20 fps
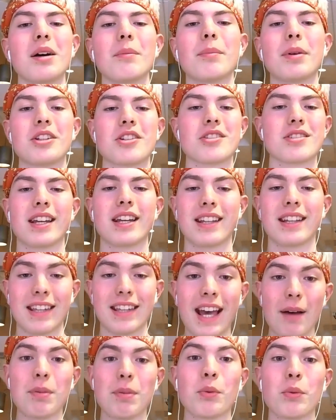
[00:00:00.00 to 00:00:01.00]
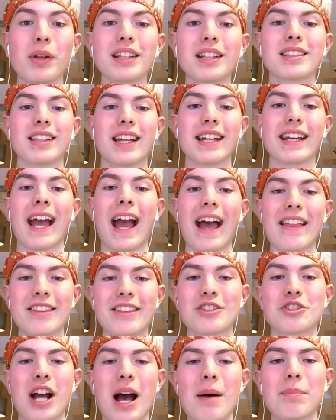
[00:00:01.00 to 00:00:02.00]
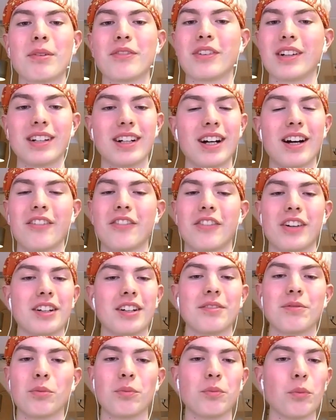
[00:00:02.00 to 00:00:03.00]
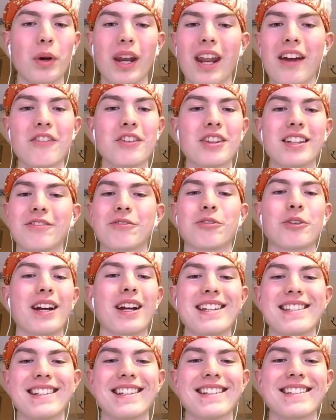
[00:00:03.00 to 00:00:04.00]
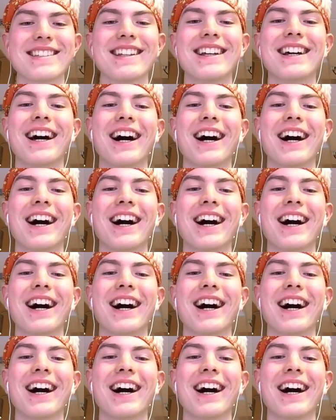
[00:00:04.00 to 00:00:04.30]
but just like, be willing to, like, at the drop of a whatever the phrase is,